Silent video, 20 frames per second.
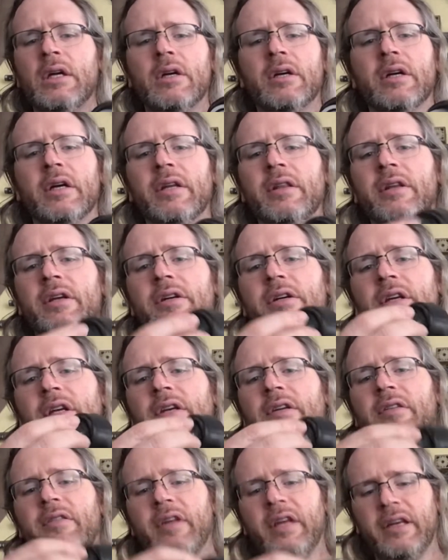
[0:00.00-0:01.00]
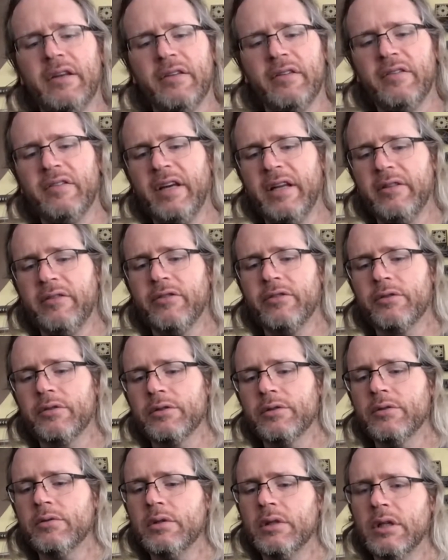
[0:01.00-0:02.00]
All right, there is a set
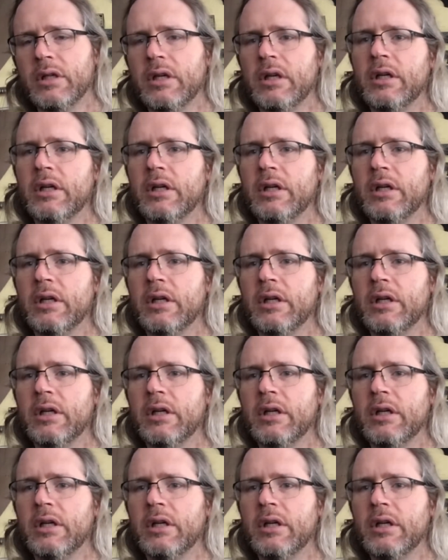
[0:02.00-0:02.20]
screw